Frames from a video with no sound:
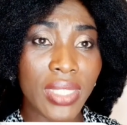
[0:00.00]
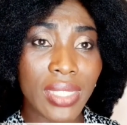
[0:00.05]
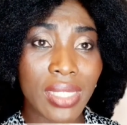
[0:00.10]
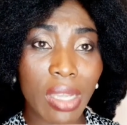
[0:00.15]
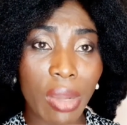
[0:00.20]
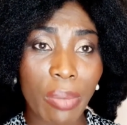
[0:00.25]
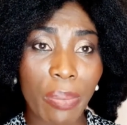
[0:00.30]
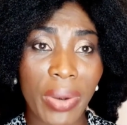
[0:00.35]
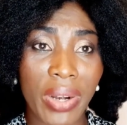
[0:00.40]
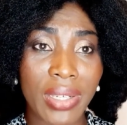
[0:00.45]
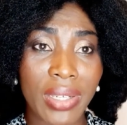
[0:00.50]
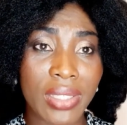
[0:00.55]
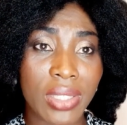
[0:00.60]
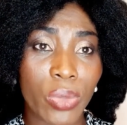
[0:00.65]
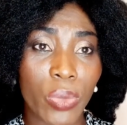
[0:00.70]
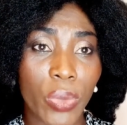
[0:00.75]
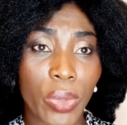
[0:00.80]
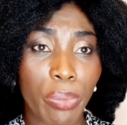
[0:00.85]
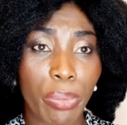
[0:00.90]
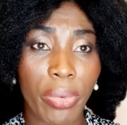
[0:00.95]
comparison
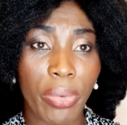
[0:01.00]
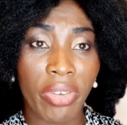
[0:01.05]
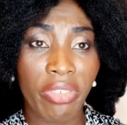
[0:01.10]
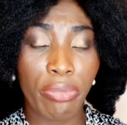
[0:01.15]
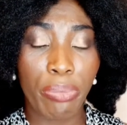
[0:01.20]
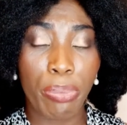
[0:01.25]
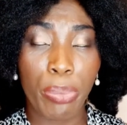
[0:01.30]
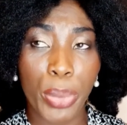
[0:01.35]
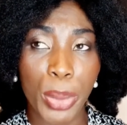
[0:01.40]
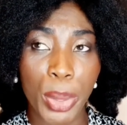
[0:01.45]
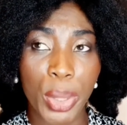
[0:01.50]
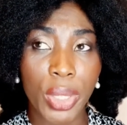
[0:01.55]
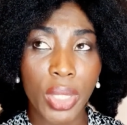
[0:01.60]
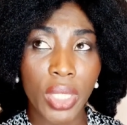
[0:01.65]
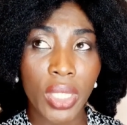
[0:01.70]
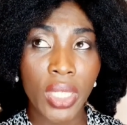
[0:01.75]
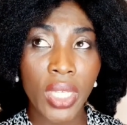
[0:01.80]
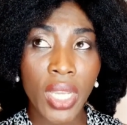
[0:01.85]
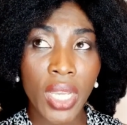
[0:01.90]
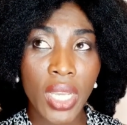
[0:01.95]
with both
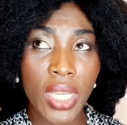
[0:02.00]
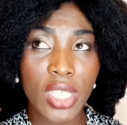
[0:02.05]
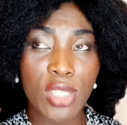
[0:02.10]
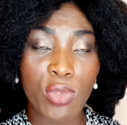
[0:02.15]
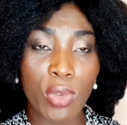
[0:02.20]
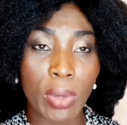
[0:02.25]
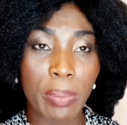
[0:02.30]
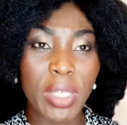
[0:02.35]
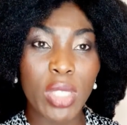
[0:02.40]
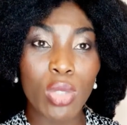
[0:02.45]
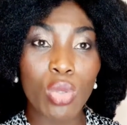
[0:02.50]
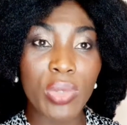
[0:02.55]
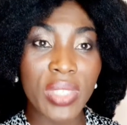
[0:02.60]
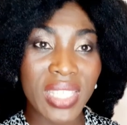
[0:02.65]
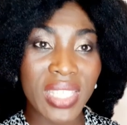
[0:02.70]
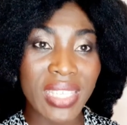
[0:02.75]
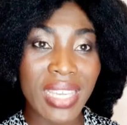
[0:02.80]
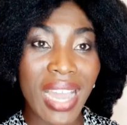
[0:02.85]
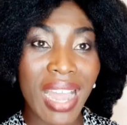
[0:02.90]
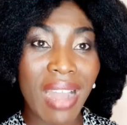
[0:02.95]
products is for me to
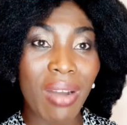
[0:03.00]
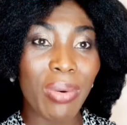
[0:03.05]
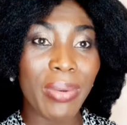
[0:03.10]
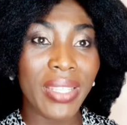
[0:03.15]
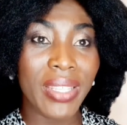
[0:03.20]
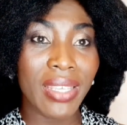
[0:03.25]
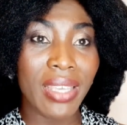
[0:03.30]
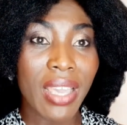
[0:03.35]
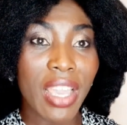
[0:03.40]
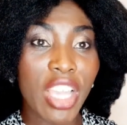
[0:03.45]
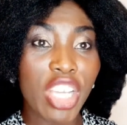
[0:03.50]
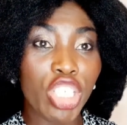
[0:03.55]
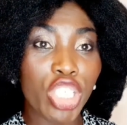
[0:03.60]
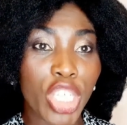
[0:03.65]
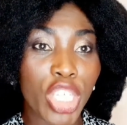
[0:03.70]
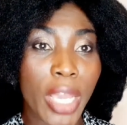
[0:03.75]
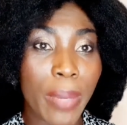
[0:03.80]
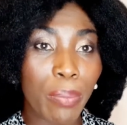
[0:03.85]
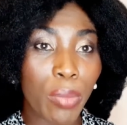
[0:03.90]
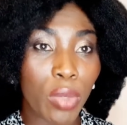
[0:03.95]
see how the
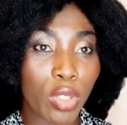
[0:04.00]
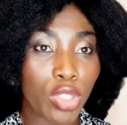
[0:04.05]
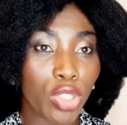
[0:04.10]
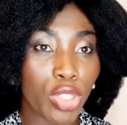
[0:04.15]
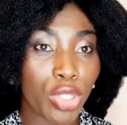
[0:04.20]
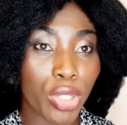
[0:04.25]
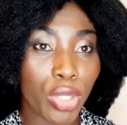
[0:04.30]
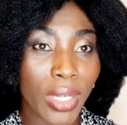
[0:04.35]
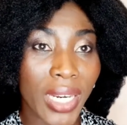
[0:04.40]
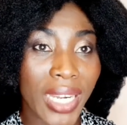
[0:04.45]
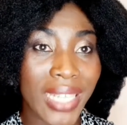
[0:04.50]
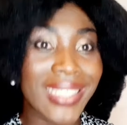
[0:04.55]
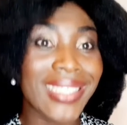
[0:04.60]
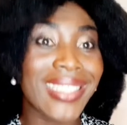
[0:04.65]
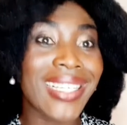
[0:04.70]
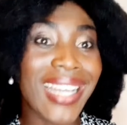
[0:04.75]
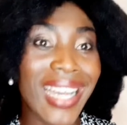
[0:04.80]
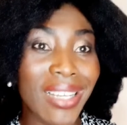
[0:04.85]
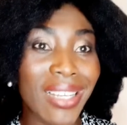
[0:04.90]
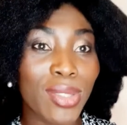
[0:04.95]
Shea Moisture and the
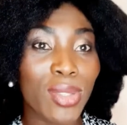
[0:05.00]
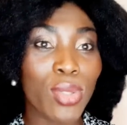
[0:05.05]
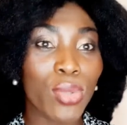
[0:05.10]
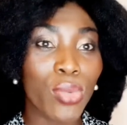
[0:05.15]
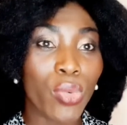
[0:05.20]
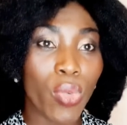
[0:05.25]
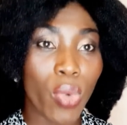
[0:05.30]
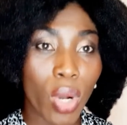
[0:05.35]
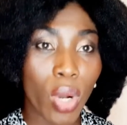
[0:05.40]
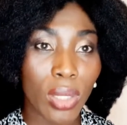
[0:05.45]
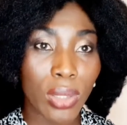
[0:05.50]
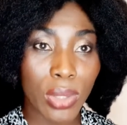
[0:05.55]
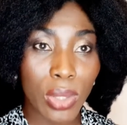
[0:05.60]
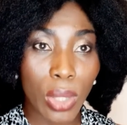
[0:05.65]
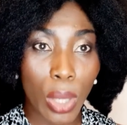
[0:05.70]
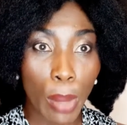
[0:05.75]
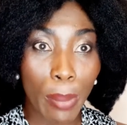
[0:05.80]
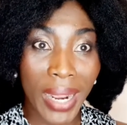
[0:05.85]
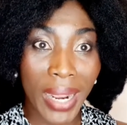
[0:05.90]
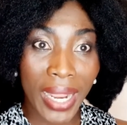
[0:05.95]
Cantu works
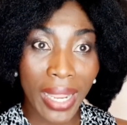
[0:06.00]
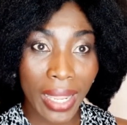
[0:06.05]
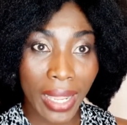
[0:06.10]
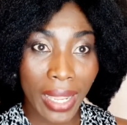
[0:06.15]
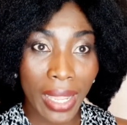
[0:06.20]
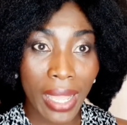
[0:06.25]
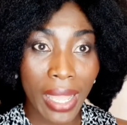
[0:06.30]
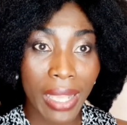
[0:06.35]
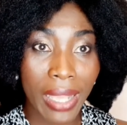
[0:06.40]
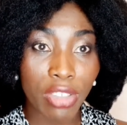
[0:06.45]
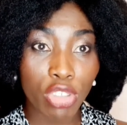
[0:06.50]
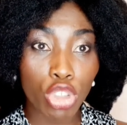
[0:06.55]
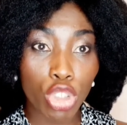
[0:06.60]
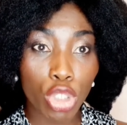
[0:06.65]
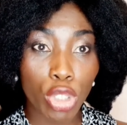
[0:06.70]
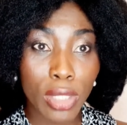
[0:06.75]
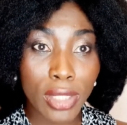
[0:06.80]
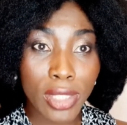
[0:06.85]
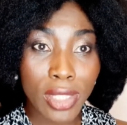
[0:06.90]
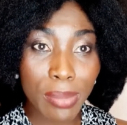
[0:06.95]
on my hair. And
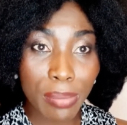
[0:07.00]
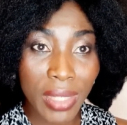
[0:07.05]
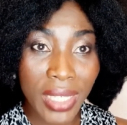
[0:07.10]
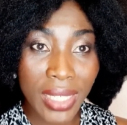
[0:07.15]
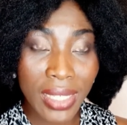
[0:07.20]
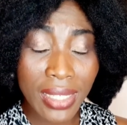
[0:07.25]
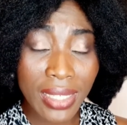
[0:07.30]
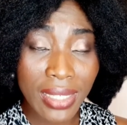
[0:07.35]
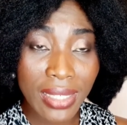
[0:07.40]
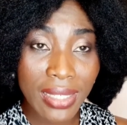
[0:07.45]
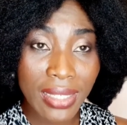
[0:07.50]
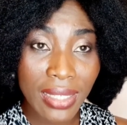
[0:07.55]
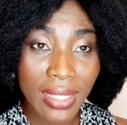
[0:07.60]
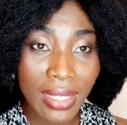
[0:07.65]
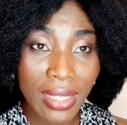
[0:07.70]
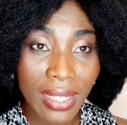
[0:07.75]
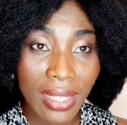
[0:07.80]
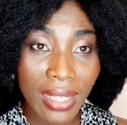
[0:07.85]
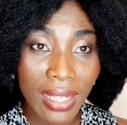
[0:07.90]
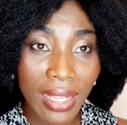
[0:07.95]
trust me,
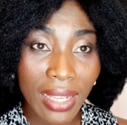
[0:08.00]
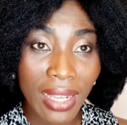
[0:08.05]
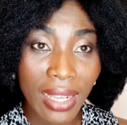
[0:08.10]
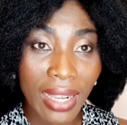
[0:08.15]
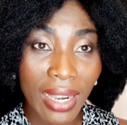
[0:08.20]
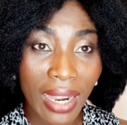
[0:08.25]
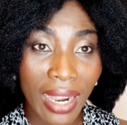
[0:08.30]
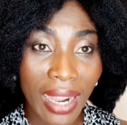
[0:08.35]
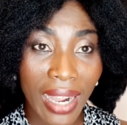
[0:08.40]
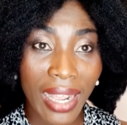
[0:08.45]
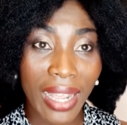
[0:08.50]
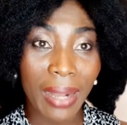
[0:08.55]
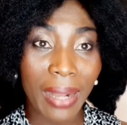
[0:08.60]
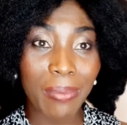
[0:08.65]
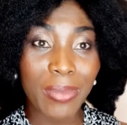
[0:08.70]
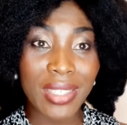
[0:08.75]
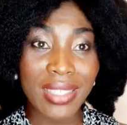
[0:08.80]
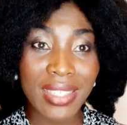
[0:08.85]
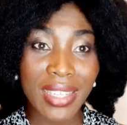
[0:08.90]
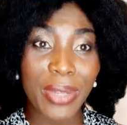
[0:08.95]
I am
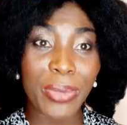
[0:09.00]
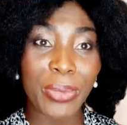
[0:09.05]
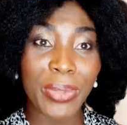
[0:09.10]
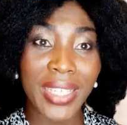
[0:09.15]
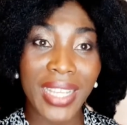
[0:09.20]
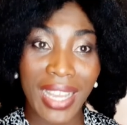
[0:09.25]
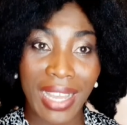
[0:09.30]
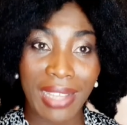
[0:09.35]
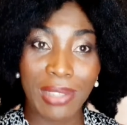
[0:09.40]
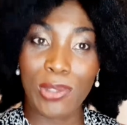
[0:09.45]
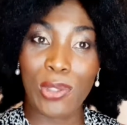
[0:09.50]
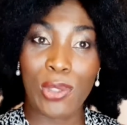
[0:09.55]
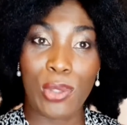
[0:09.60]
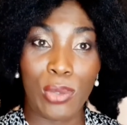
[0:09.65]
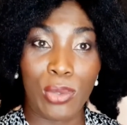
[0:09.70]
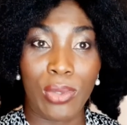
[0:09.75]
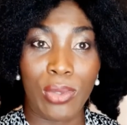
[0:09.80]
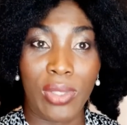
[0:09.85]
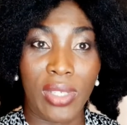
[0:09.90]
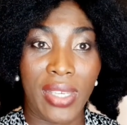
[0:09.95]
staying with Cantu,
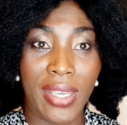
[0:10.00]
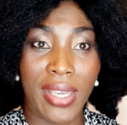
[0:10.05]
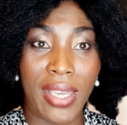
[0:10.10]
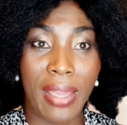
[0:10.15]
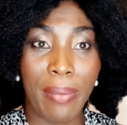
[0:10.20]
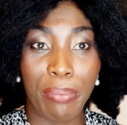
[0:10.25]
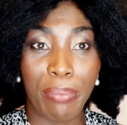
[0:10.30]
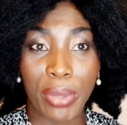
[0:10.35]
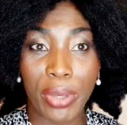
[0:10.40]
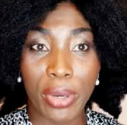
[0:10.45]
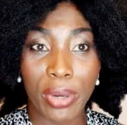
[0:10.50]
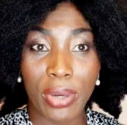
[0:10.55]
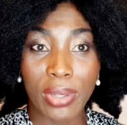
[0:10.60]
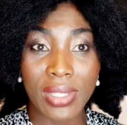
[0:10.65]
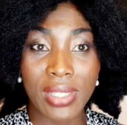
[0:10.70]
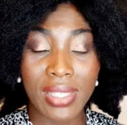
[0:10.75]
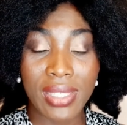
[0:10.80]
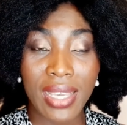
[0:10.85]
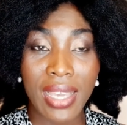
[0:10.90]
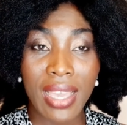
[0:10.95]
because